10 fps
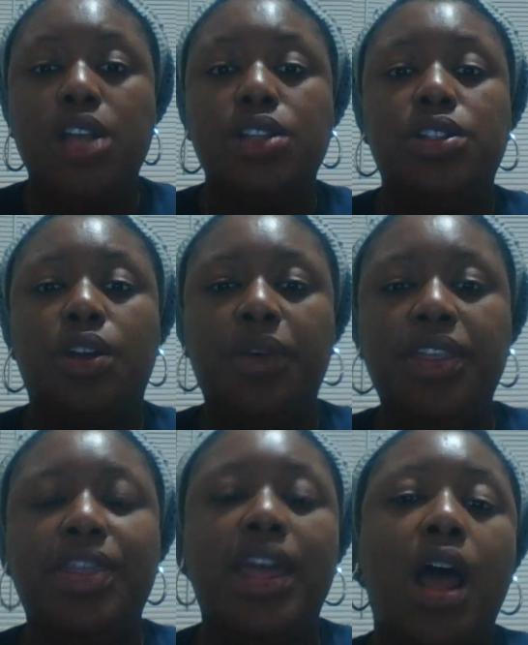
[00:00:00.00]
So
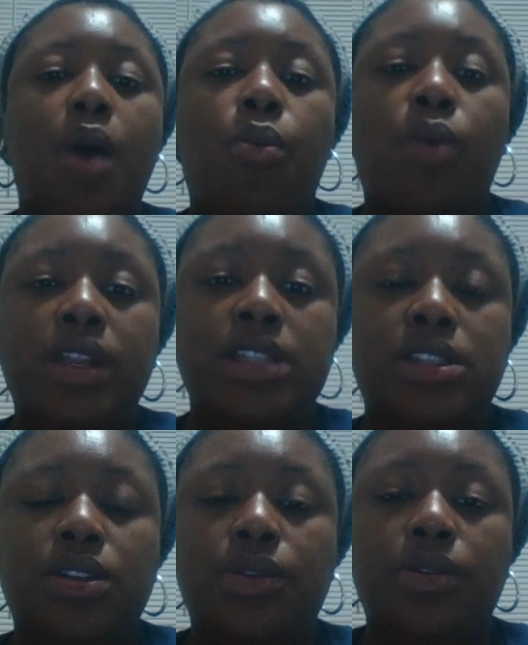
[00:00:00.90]
with that, I wanted
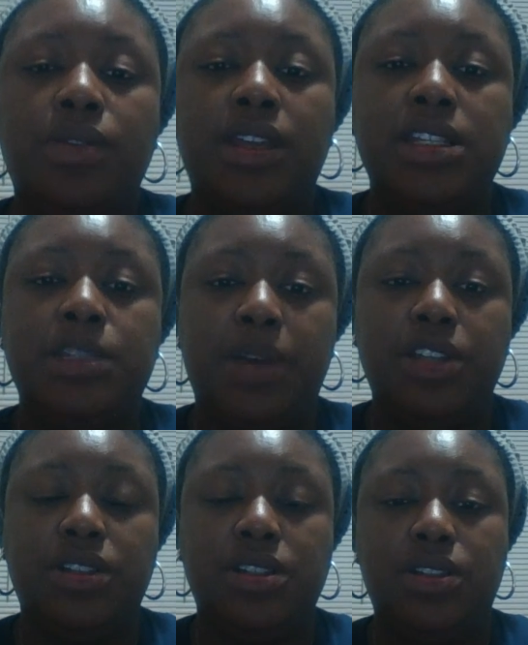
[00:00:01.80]
to get a
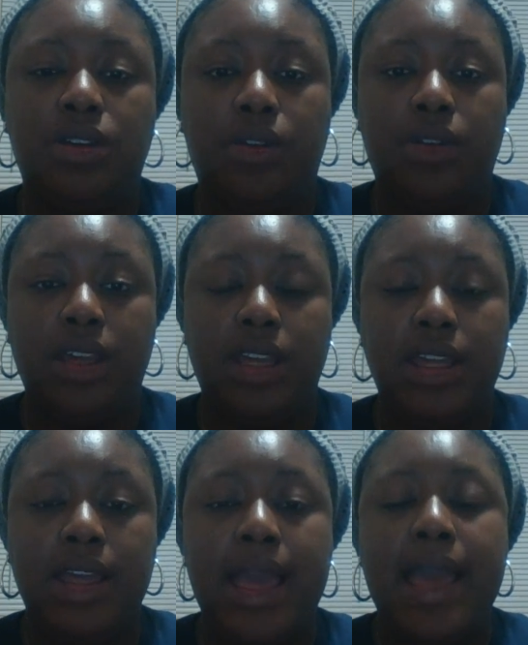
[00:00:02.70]
specialist
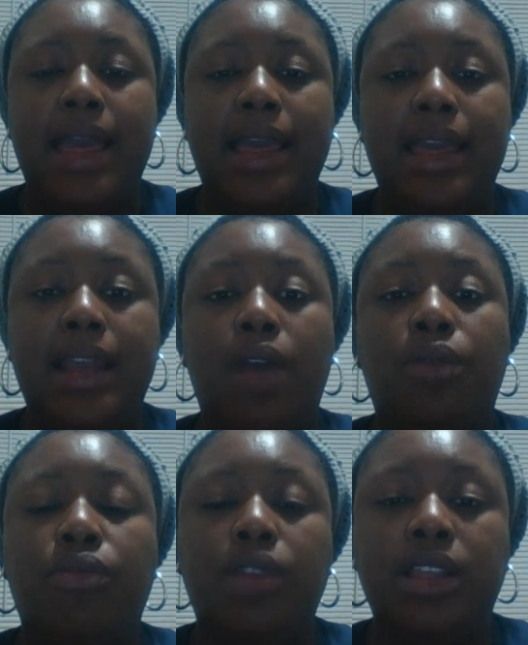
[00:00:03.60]
degree and I
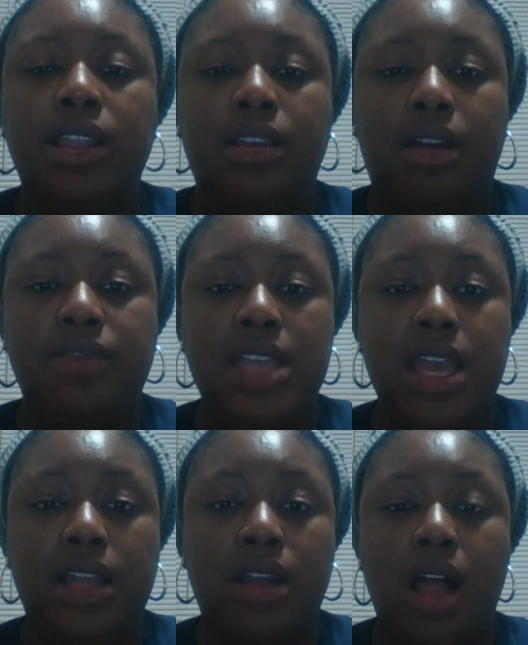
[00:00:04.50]
really love
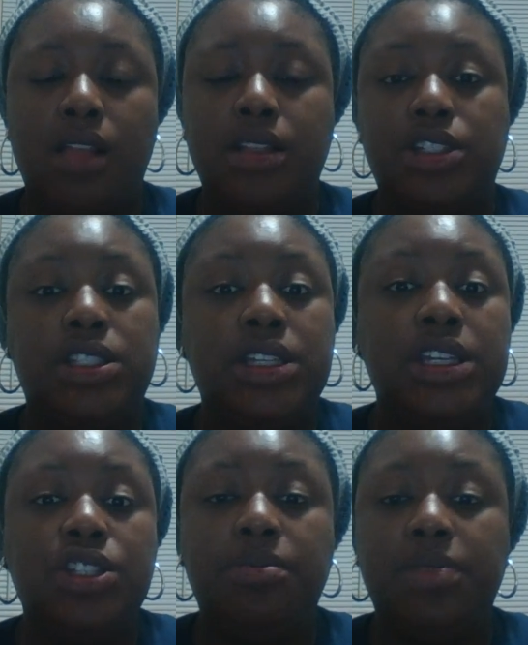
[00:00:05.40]
technology.
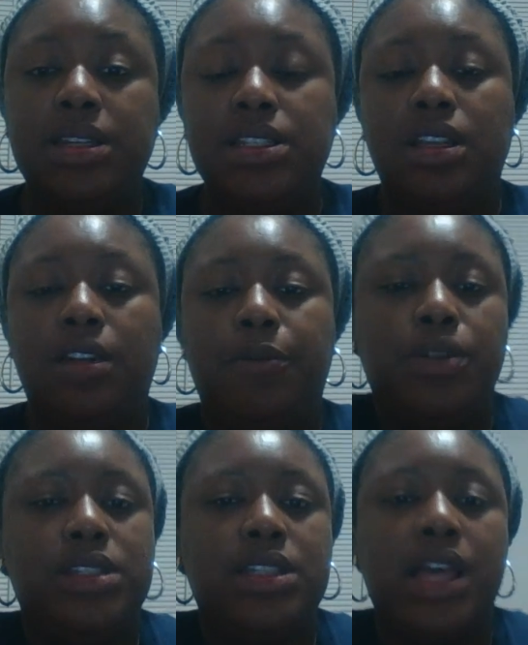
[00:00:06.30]
Teaching business and
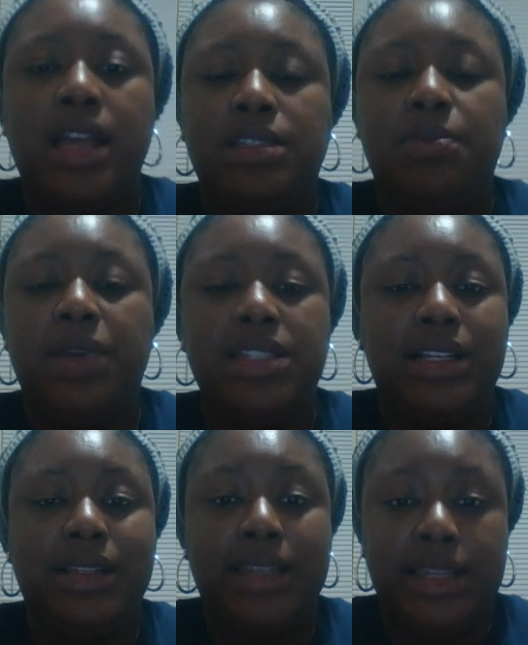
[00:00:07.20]
computer science
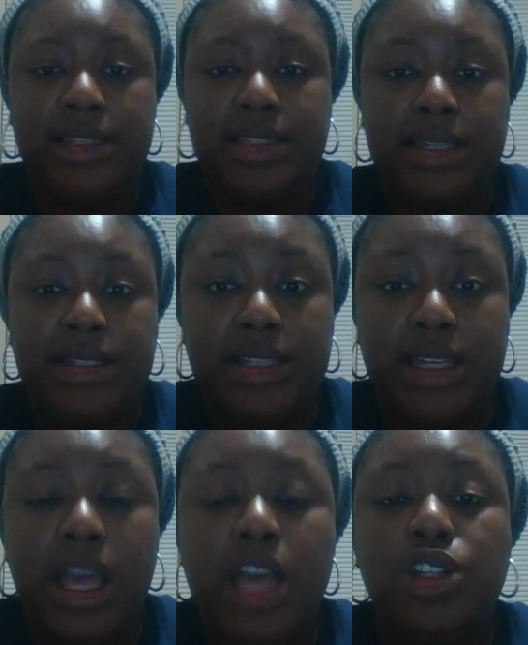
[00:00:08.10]
basically is
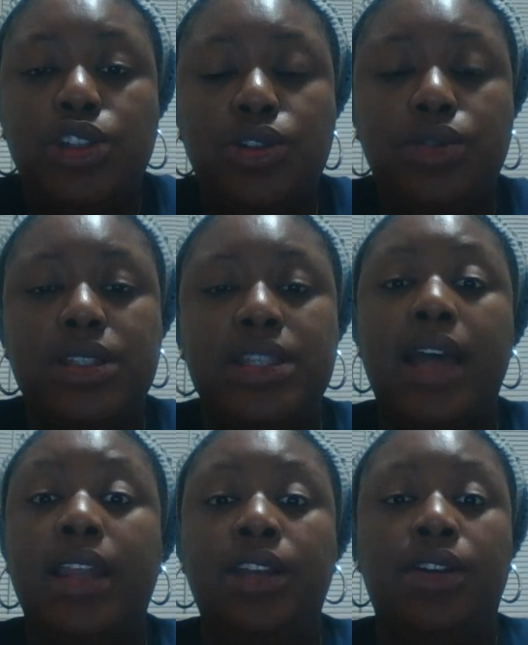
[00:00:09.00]
teaching students
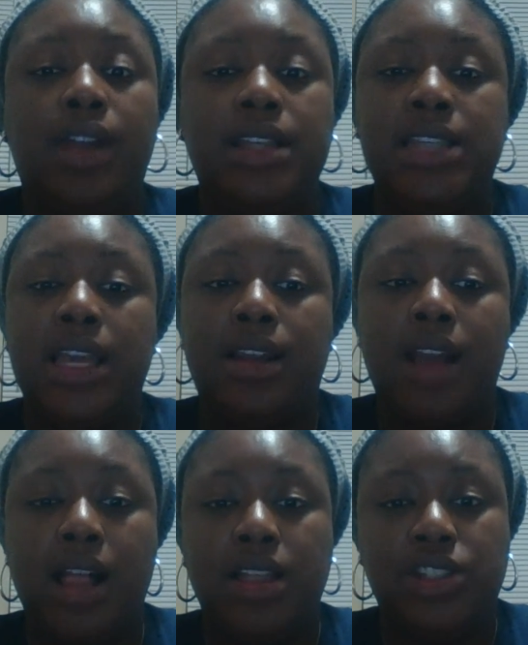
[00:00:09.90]
how to integrate
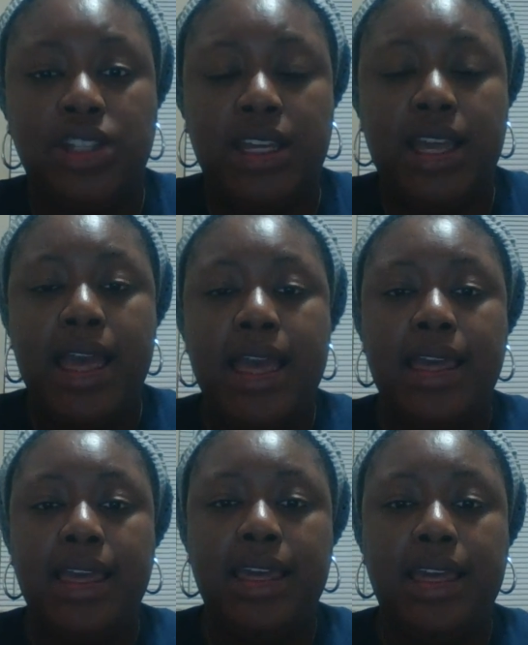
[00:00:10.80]
technology
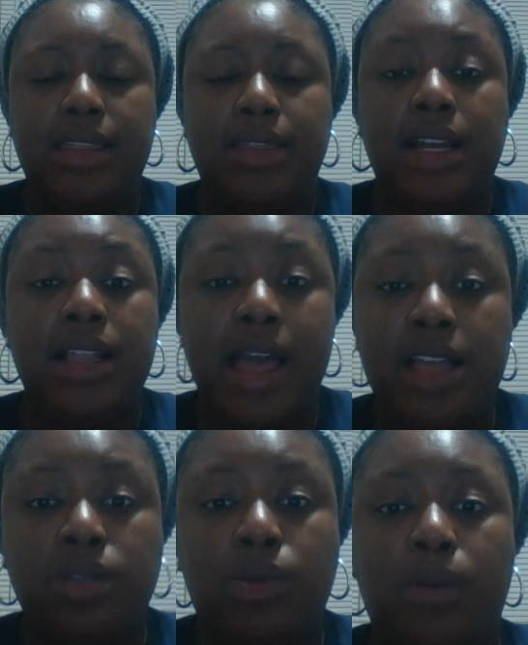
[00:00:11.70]
in the
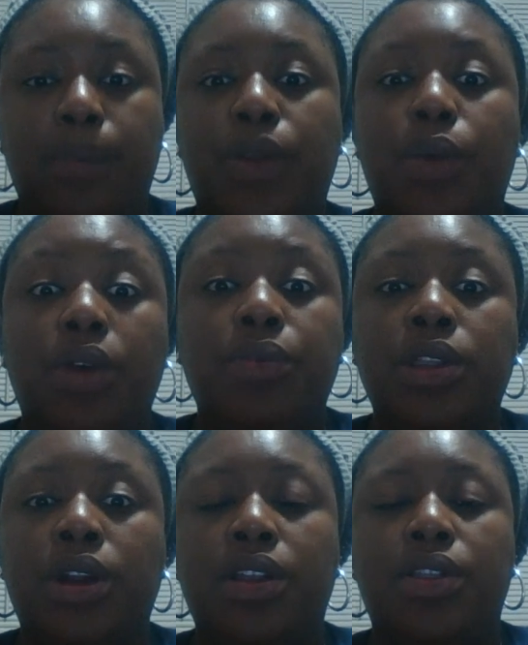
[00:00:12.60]
classroom. What we
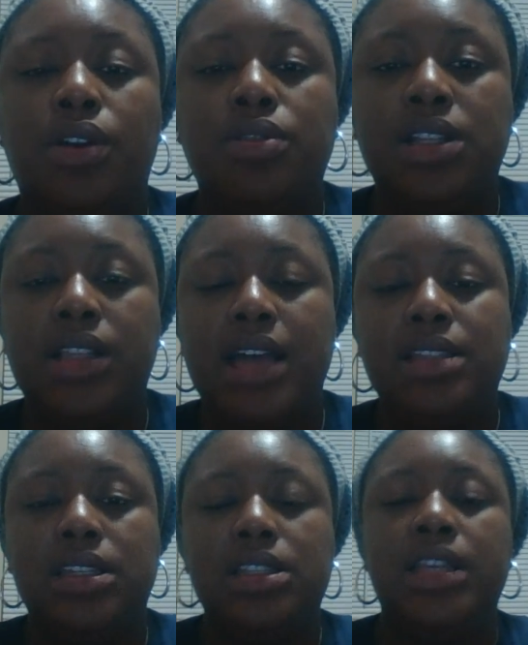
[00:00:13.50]
learn in those
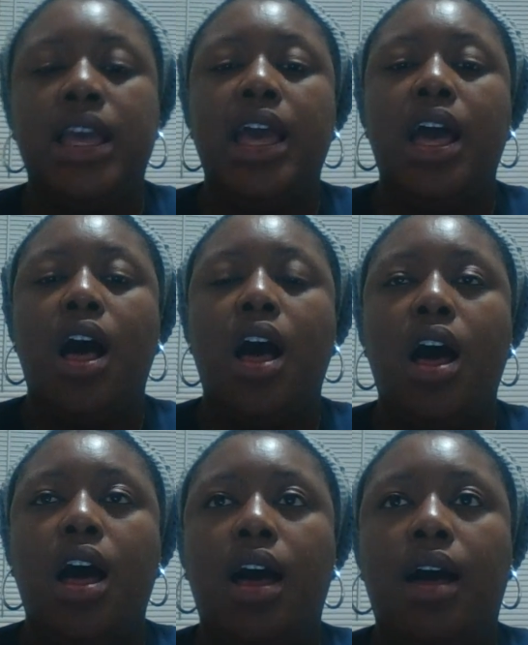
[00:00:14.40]
classes
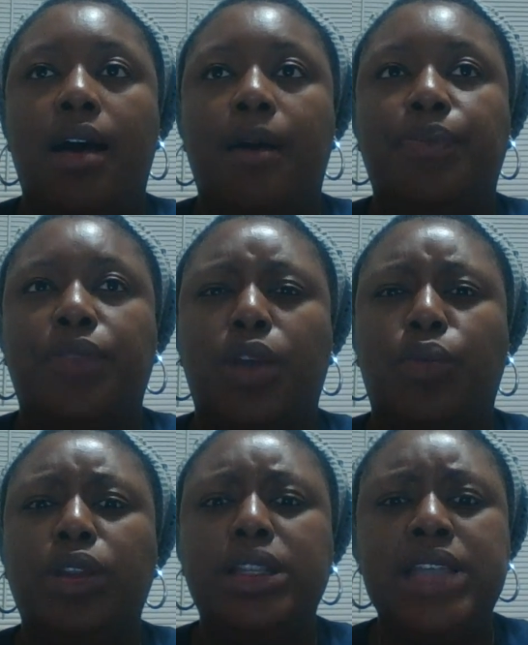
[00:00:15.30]
um,
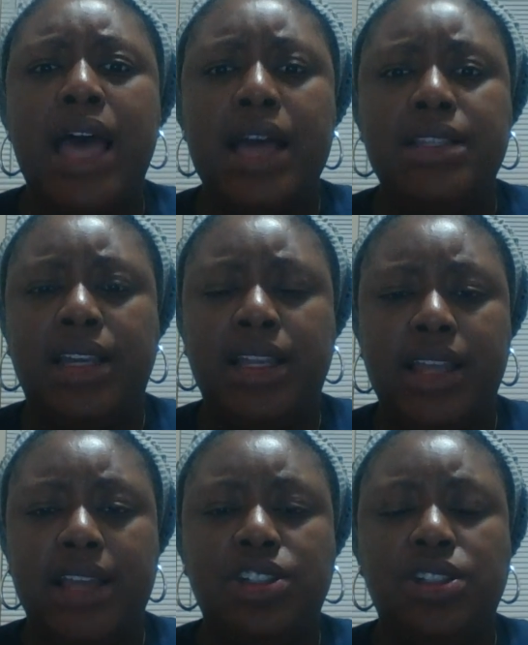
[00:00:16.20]
really ties a
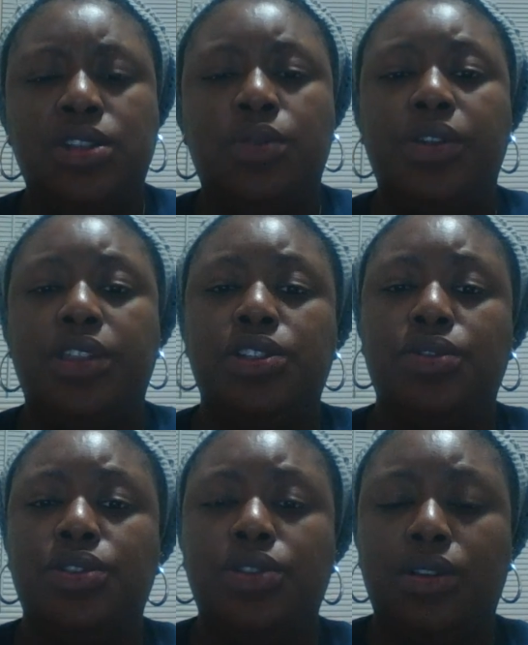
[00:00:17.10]
connection to what the
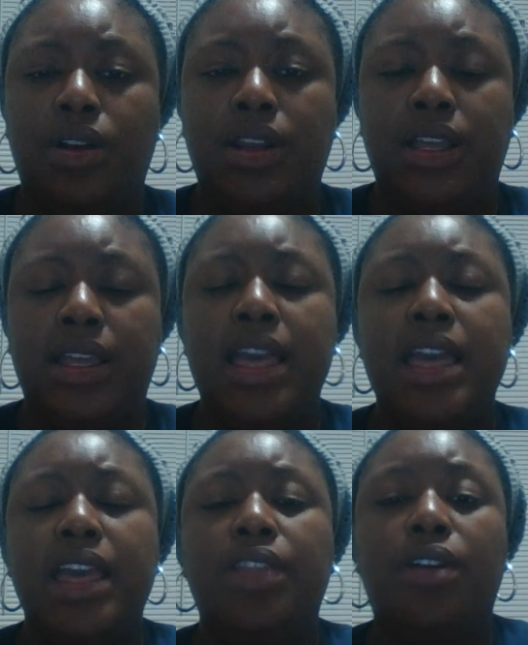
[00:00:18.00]
students are learning
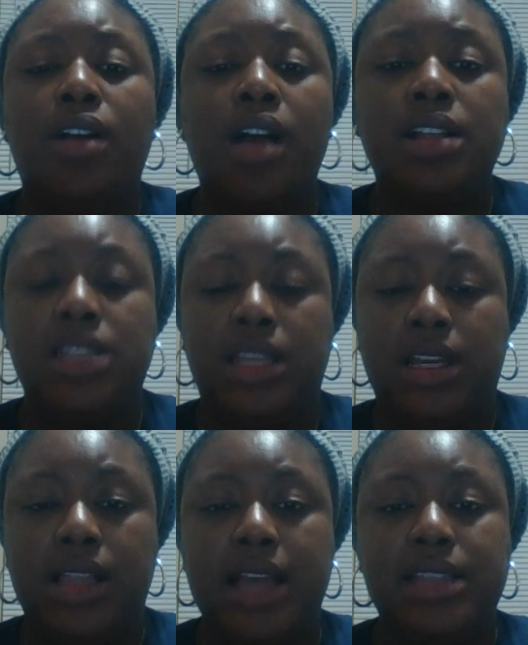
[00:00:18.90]
in their content
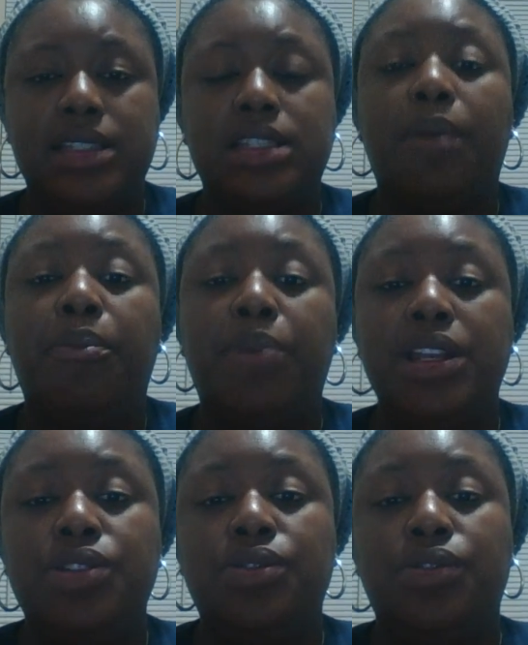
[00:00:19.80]
classes, but
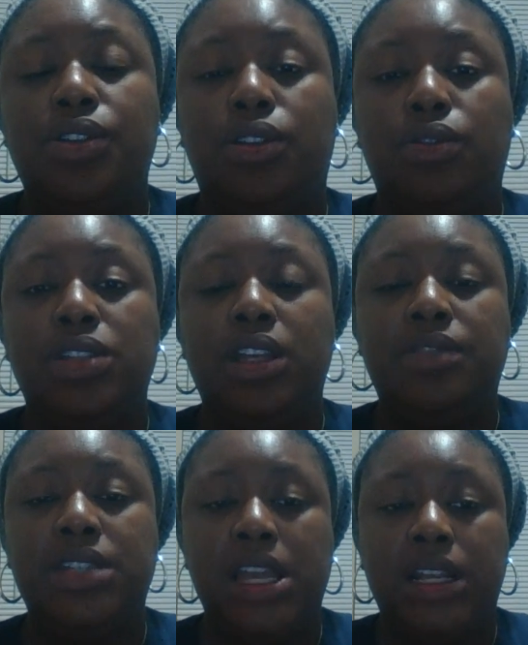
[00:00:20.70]
it's through the use
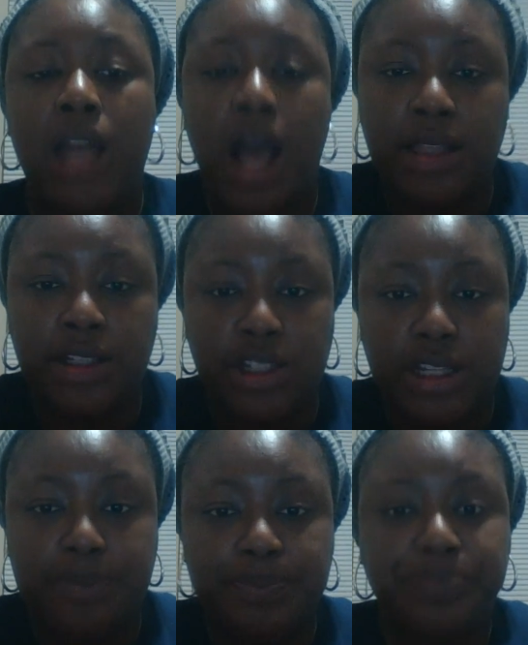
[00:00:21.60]
of technology.